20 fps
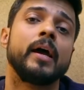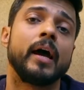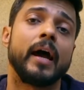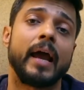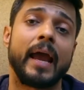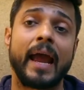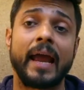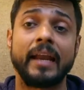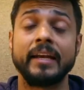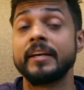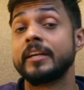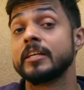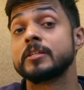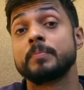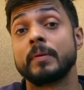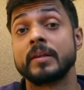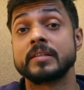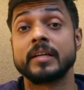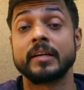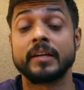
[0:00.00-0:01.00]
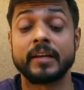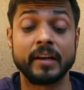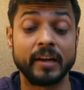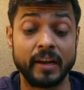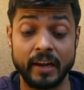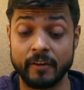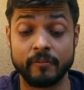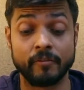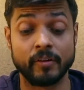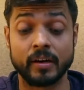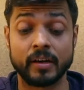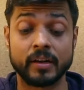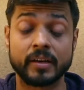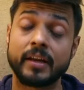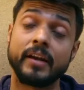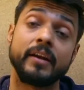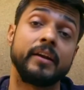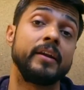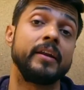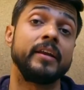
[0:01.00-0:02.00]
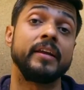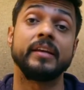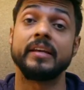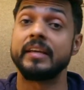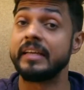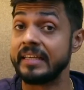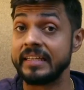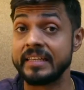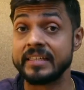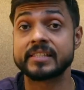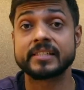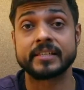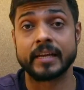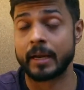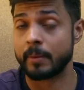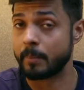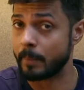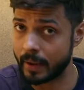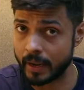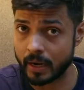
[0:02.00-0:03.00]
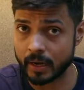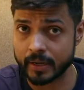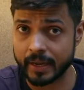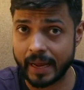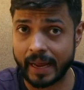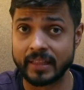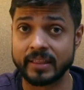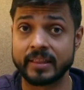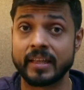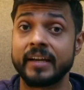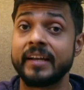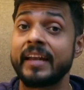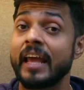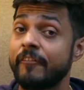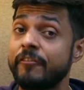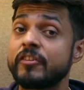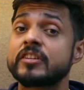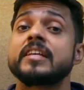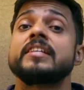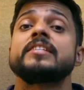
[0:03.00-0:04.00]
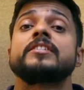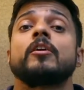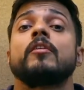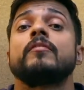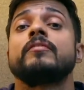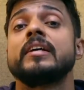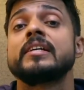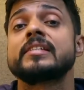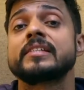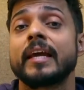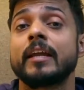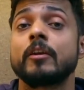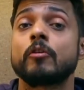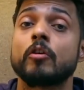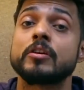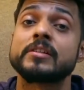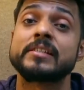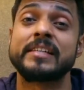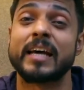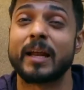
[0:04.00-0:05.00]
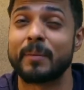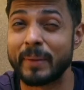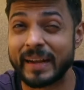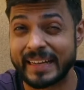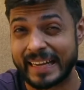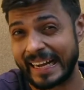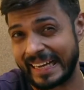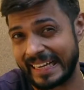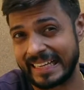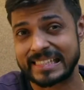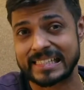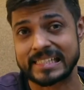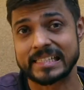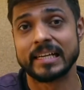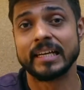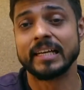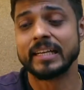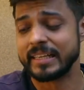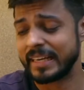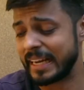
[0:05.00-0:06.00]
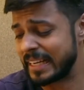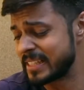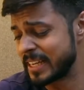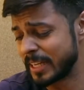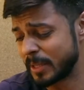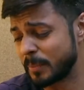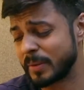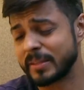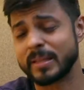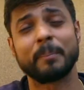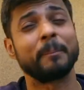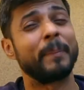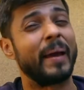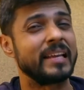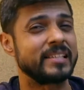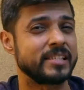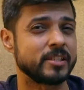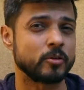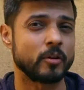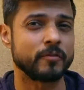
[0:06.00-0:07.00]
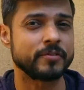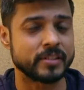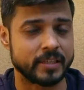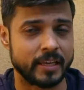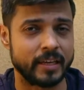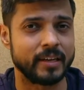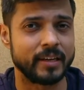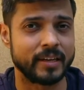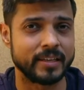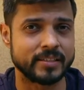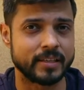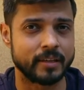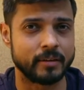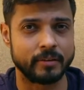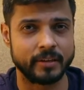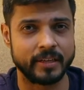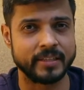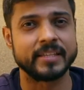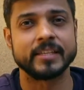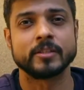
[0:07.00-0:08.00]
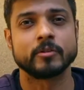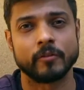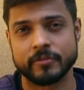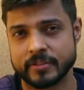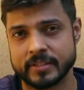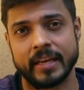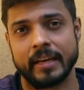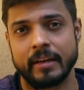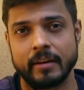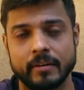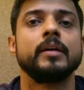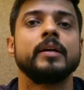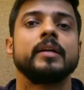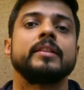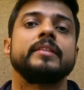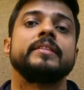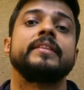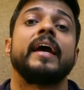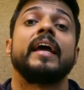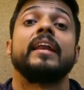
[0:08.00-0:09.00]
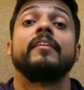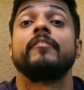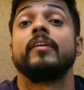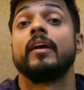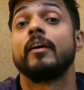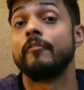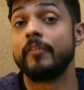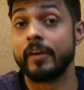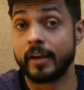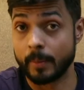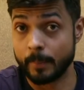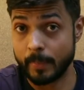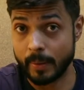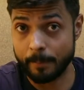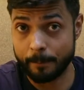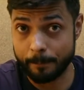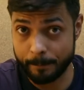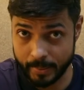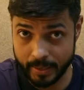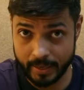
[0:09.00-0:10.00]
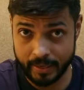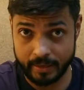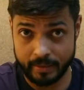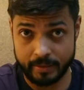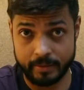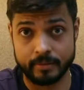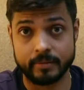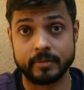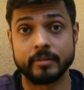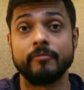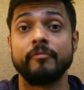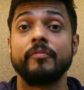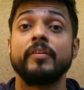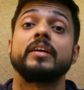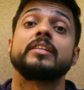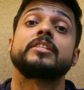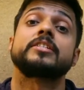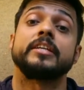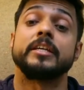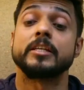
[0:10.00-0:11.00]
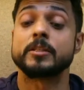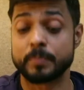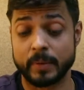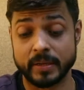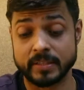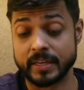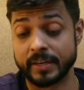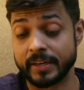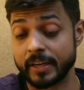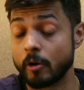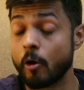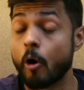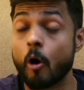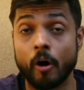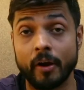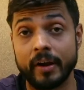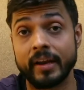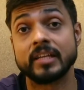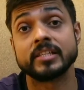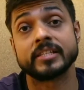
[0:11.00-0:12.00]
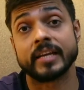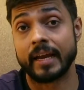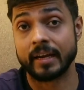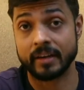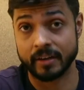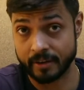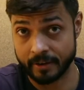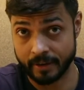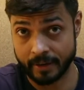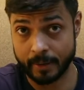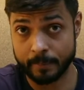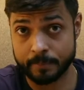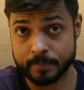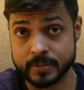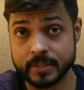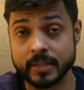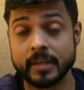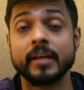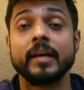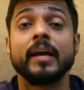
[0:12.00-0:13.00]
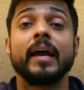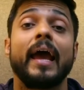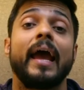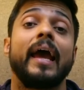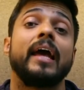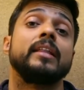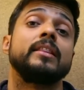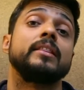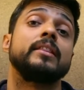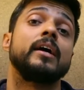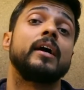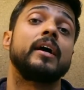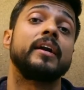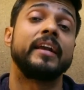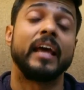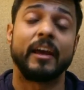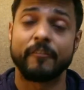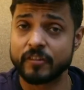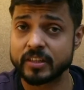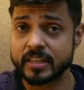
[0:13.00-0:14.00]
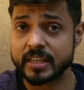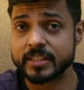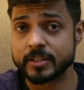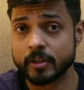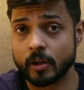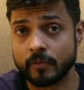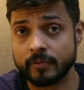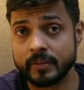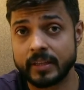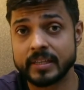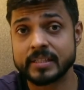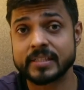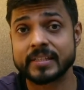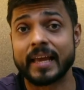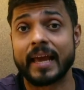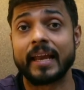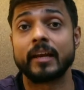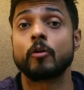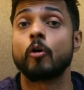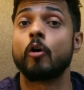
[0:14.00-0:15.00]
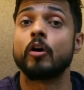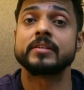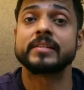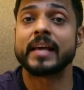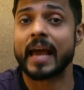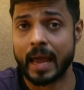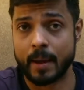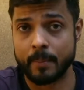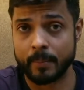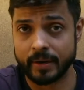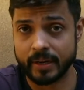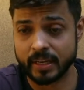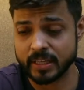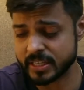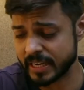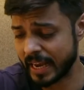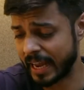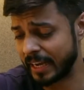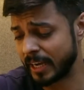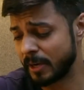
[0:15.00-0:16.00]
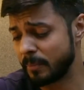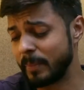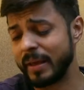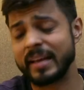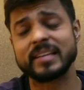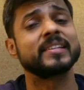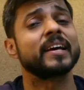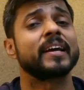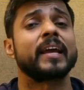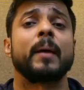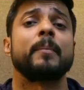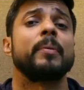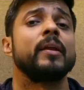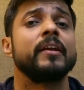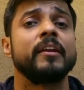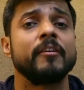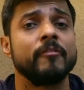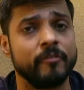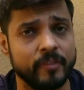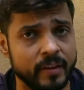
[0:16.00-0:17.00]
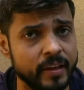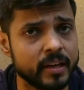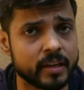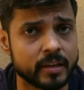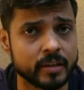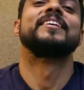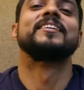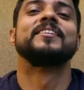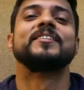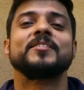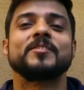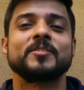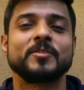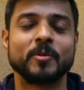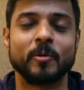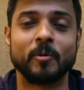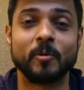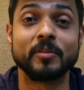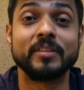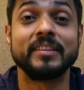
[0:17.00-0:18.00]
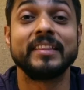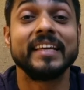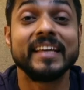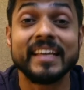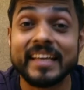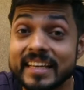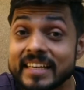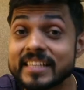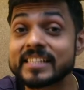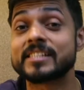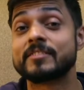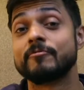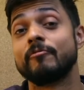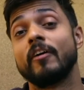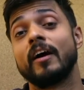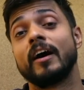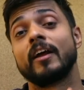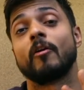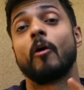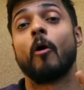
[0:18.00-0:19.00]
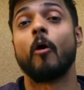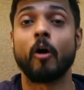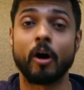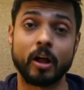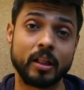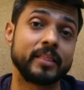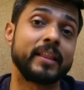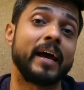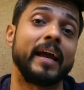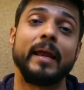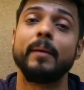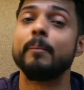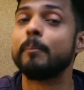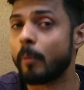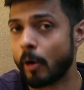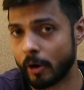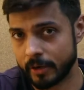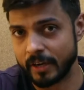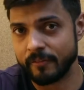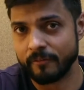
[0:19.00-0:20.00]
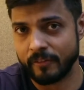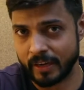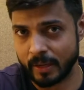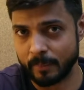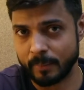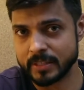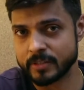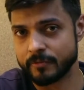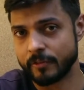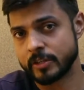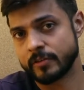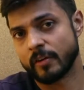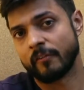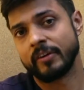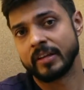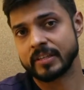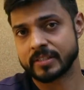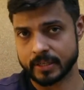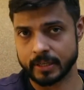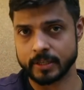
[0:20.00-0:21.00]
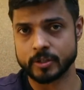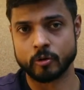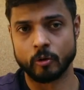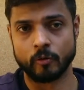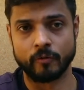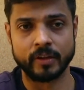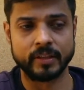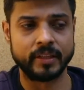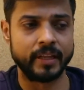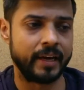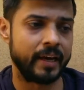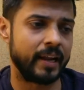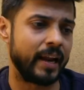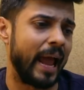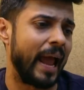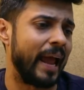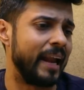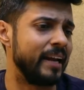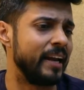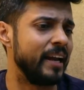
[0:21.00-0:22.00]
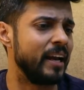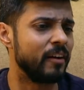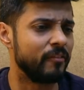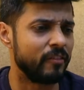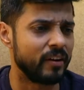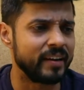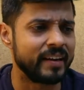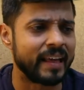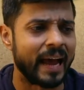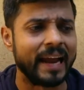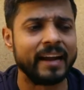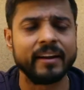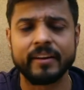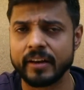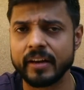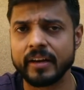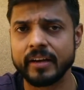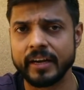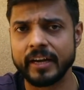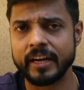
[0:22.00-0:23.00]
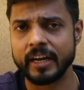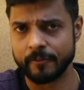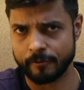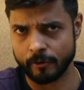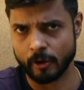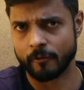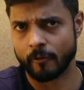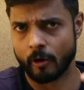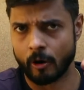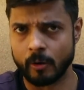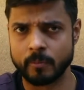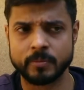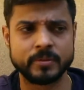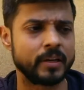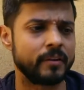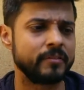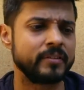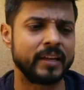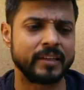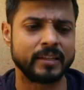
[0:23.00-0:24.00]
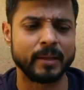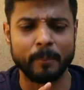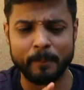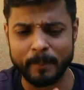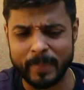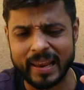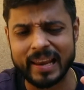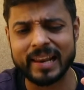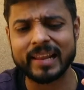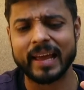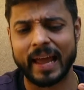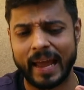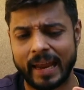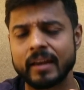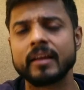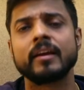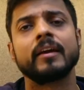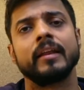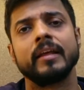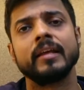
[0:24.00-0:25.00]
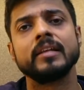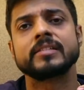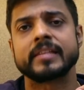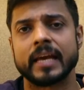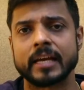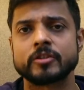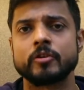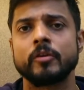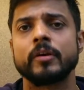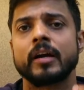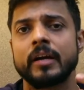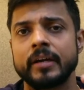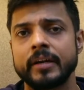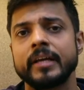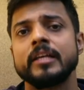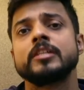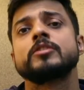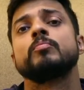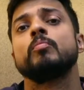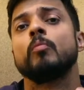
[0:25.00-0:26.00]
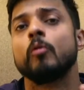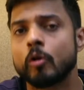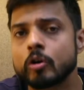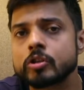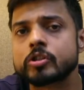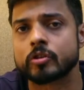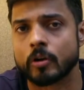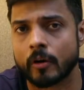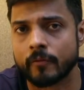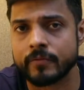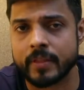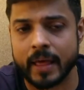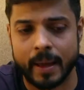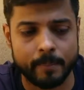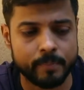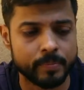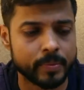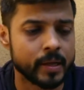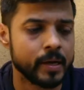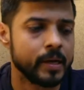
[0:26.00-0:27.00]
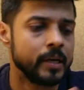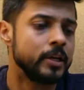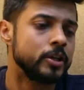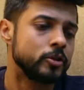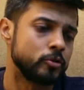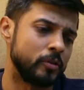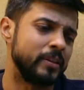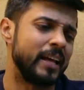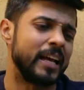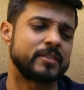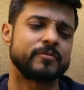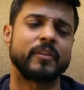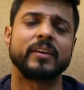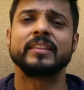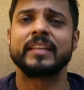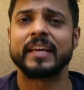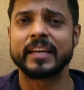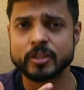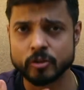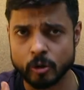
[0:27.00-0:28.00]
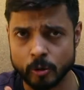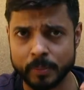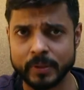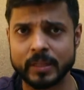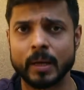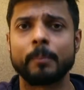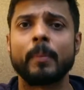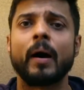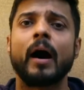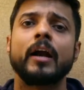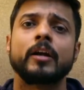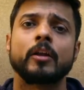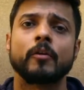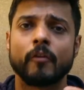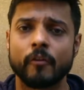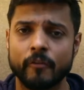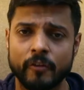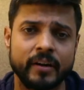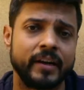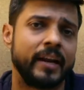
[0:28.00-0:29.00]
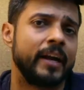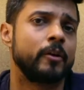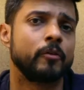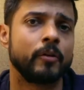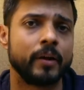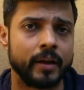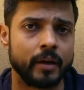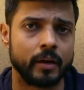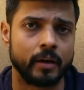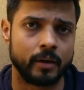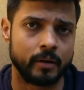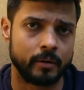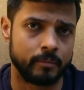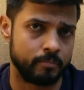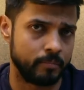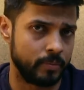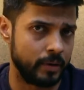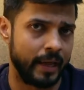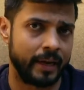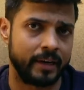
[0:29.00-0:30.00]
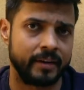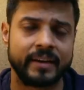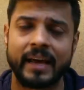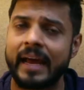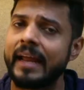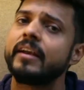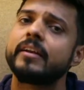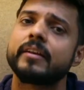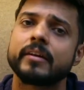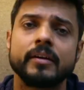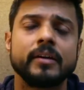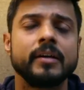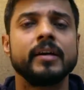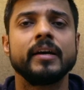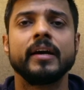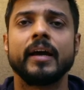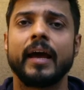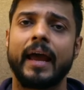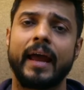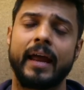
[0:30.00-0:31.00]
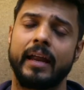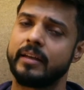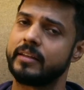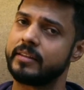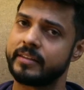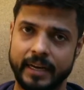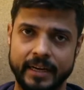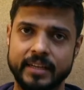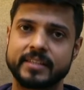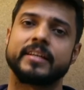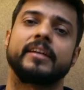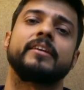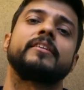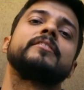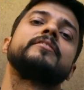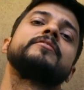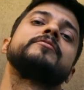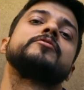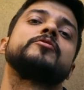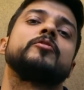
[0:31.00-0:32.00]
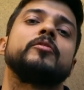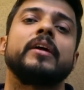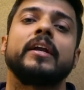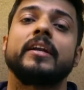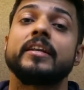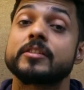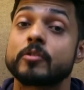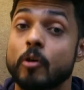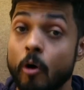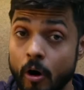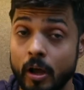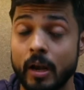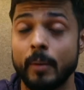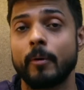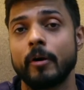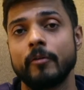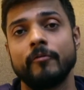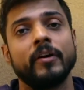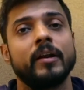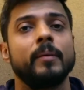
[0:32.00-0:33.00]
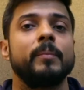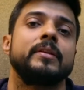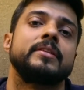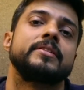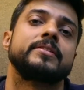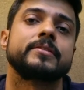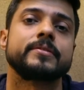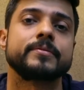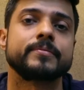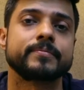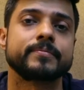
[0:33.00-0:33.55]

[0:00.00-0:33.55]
And it is present in liver, kidney, yeast, and milk. And the deficiency of this can cause dermatitis. That is nothing but the patches of skin. It is a disease of skin. Then we have vitamin P, which is present in orange and grapes. And the deficiency of this can cause hemorrhage and it makes the capillary weak. So these were all the important vitamins which we have discussed over there. And in our dietary need, if you have observed that the milk and greens actually contains most of them, so that's why they should be the part of our day-to-day like diet. And that is it. So that is all about vitamins.